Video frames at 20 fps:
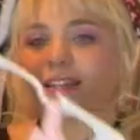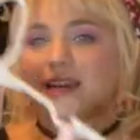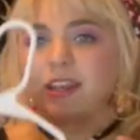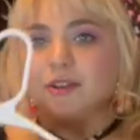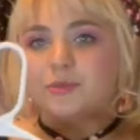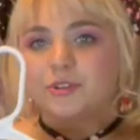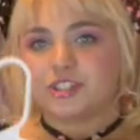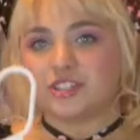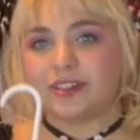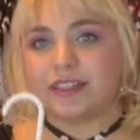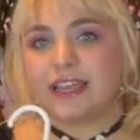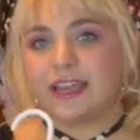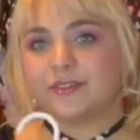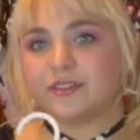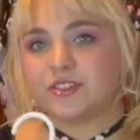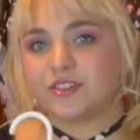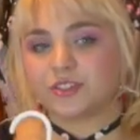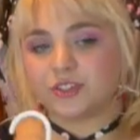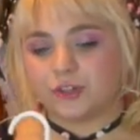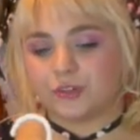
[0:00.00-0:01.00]
I originally had
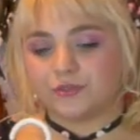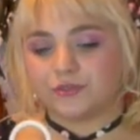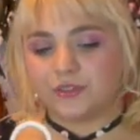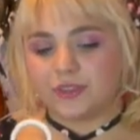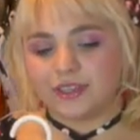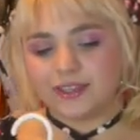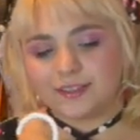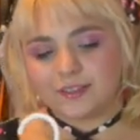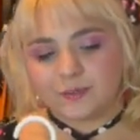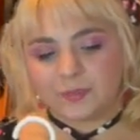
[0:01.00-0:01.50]
the skirt for this,